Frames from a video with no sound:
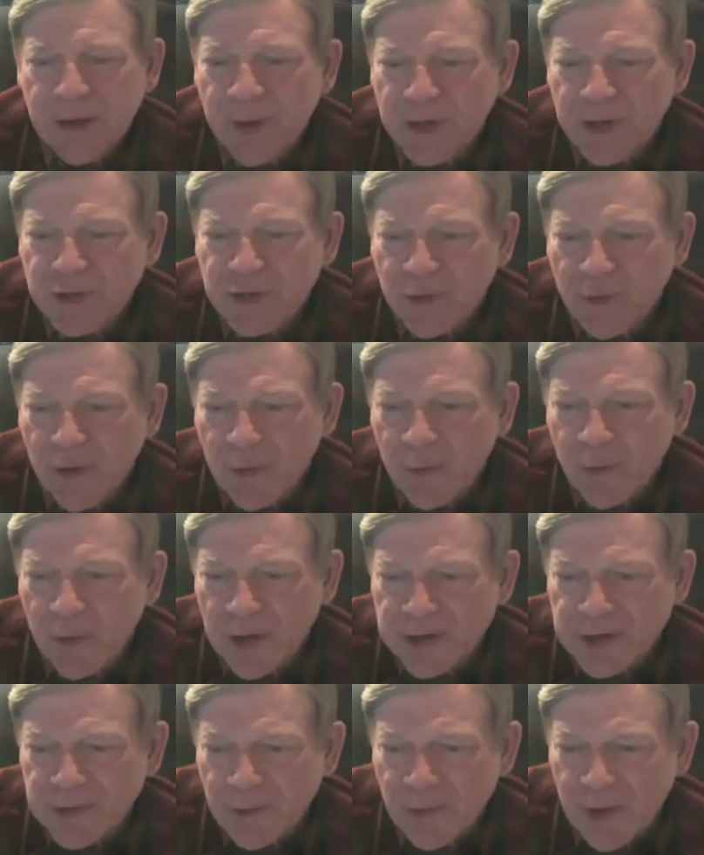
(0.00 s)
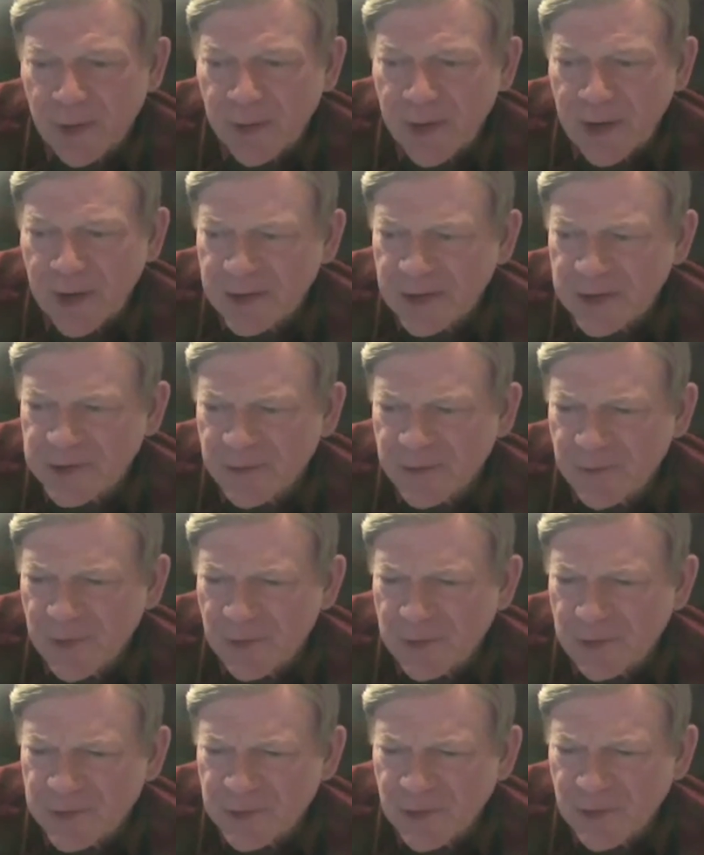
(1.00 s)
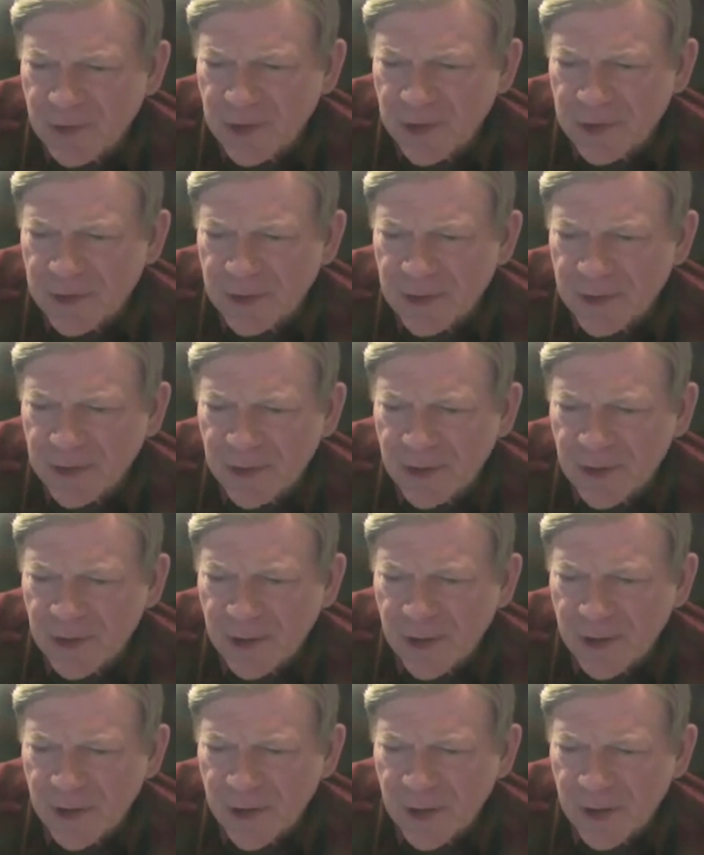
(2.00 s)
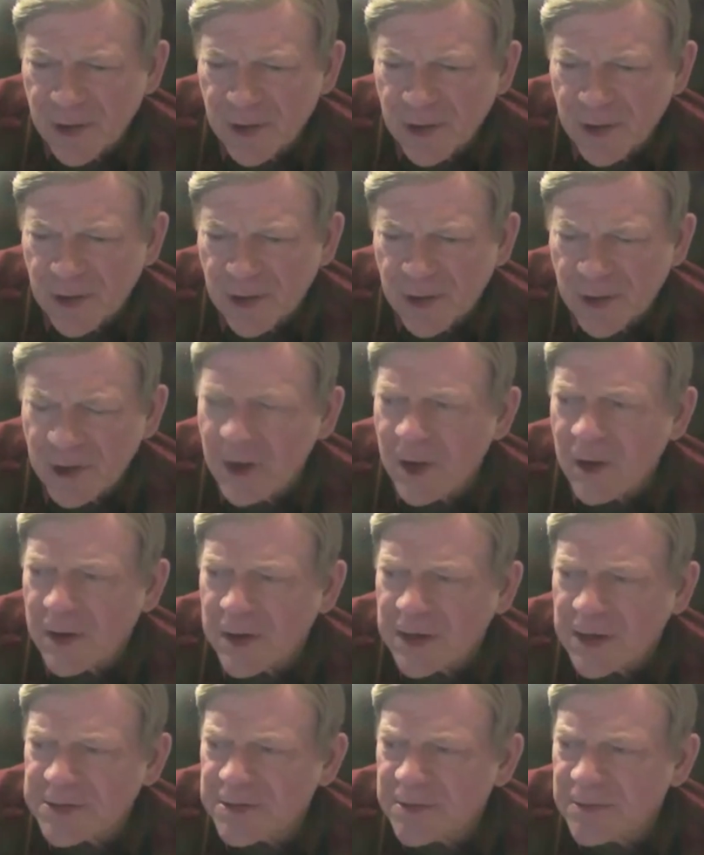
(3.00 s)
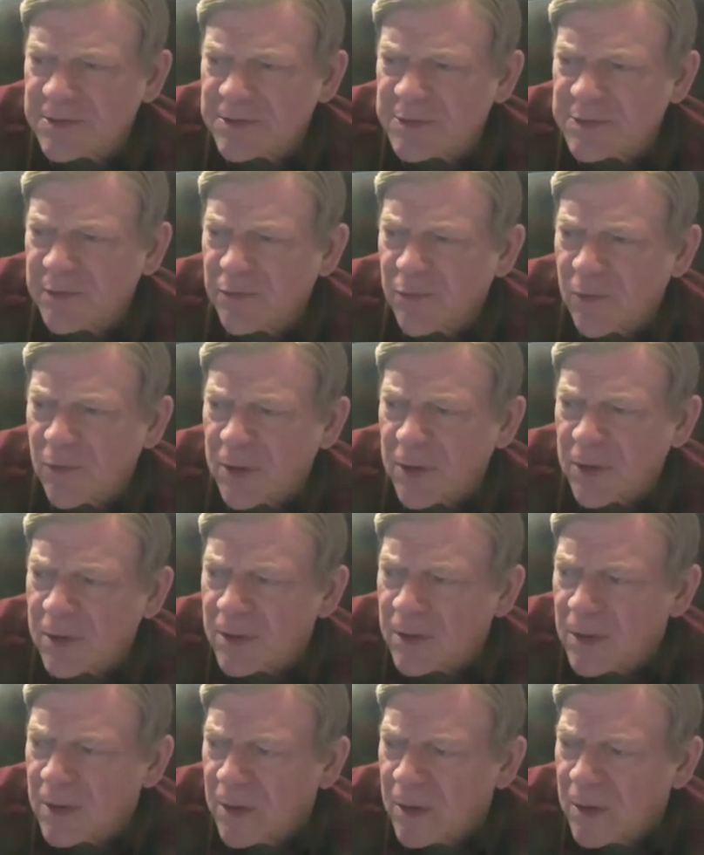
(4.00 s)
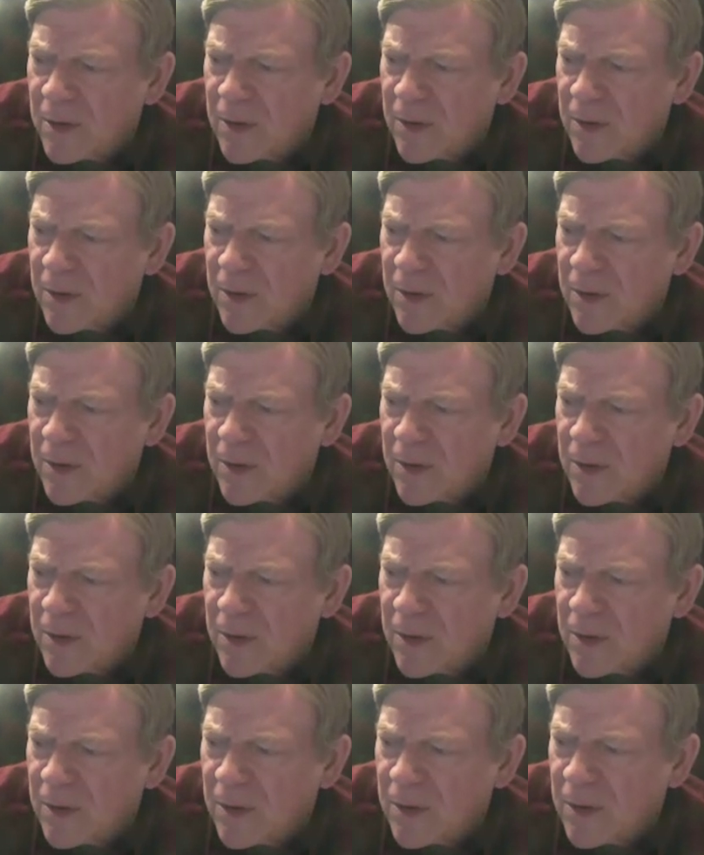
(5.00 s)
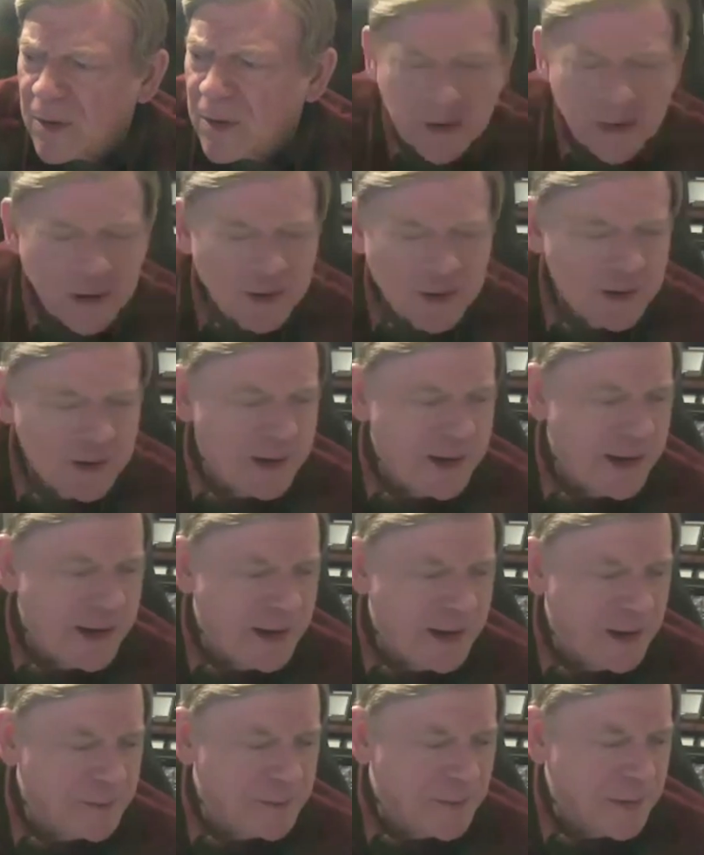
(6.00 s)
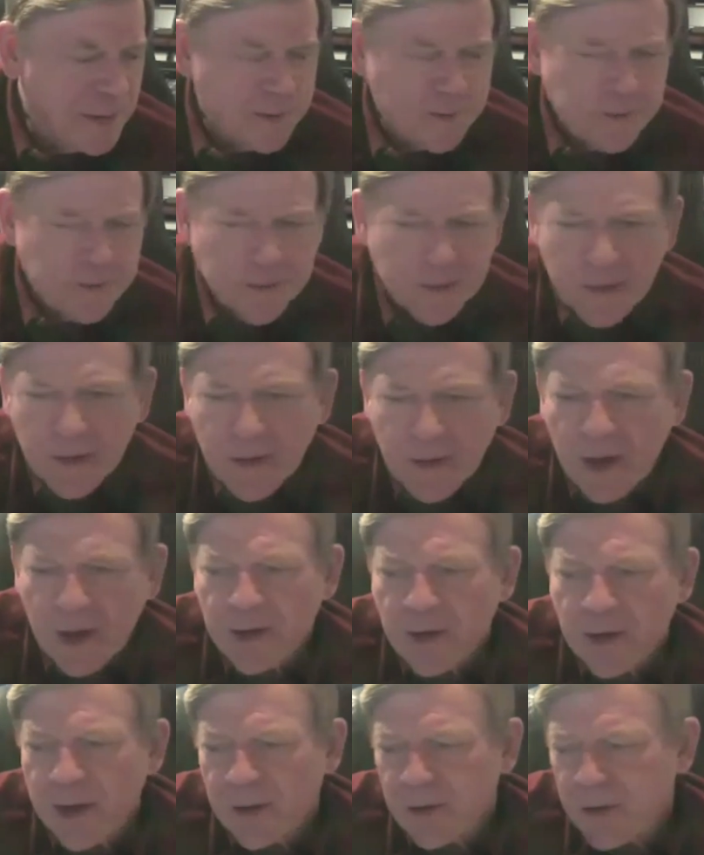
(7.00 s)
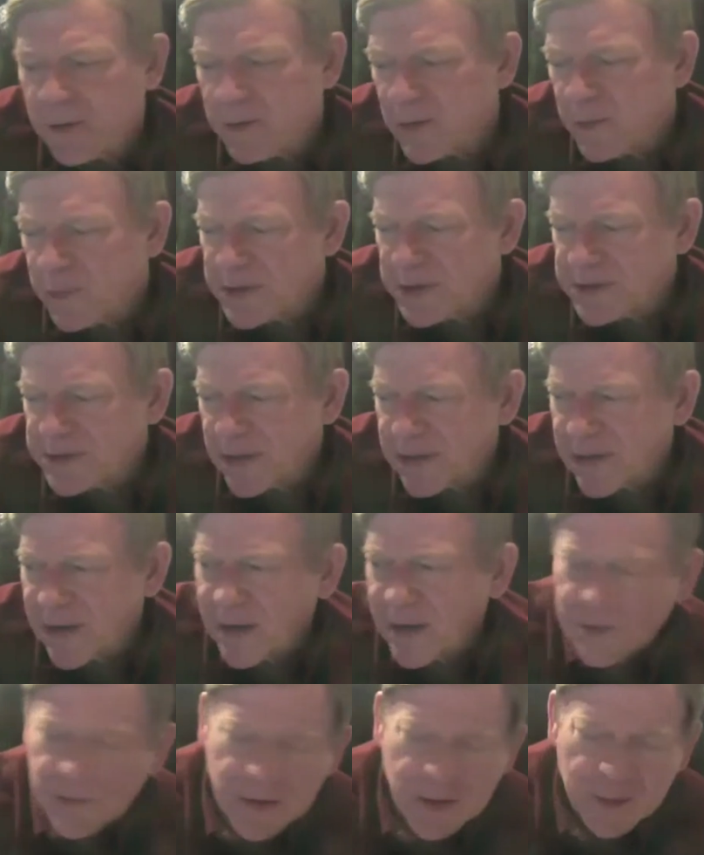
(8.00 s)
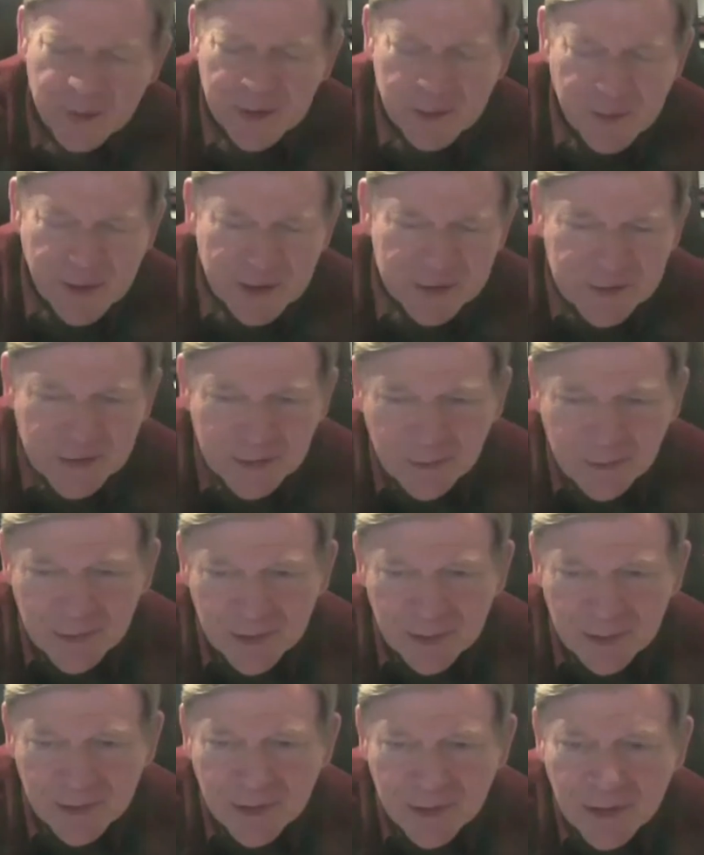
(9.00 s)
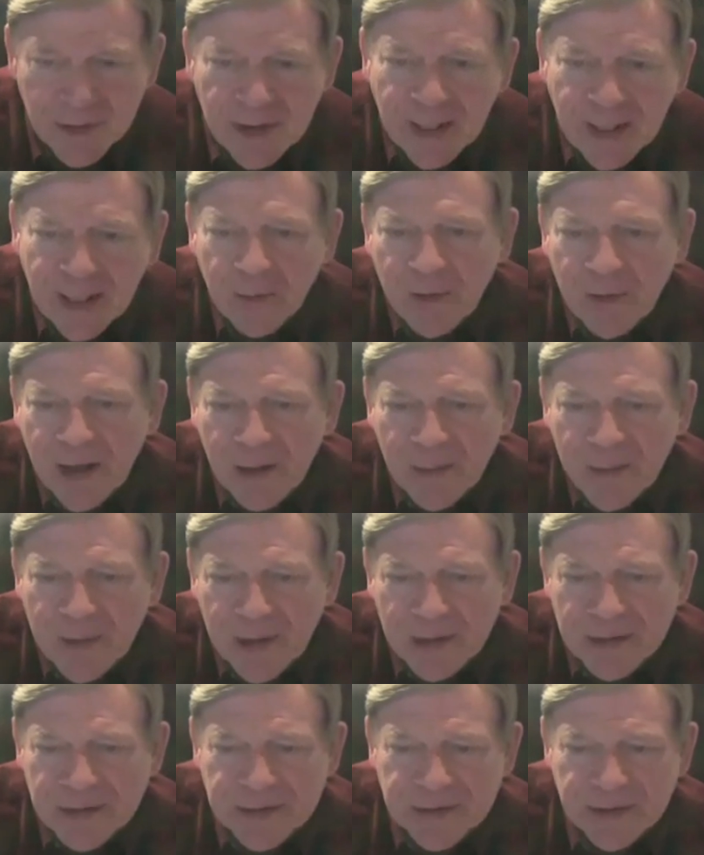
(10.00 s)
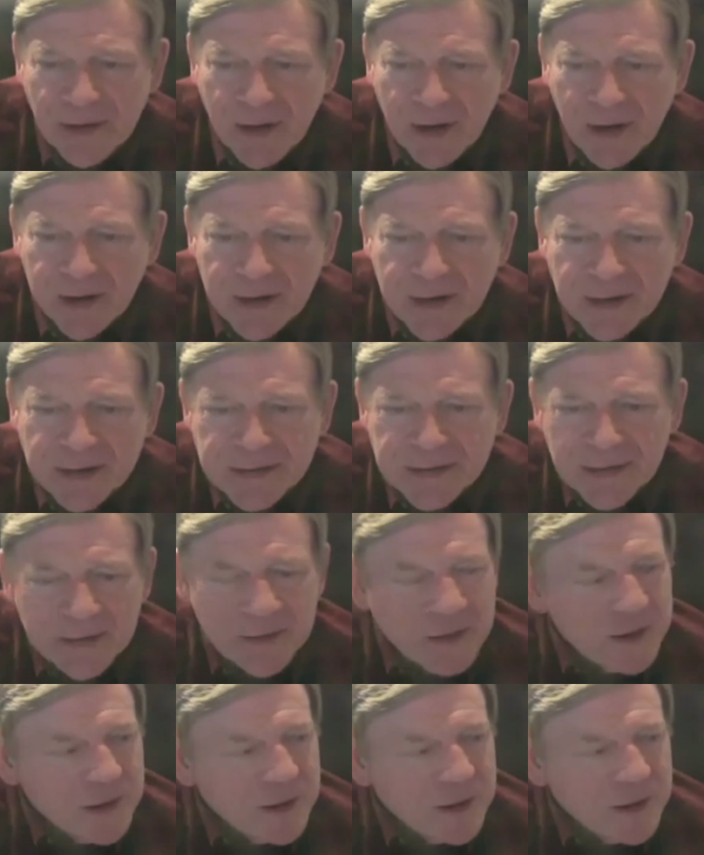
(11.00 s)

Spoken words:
by Jory Woodis a while back. Did you ever know Jory? No, I guess he was before you. Anyway, I had him. I had hired him to play second alto in a big band thing we're doing. We had a minute to talk, and he said,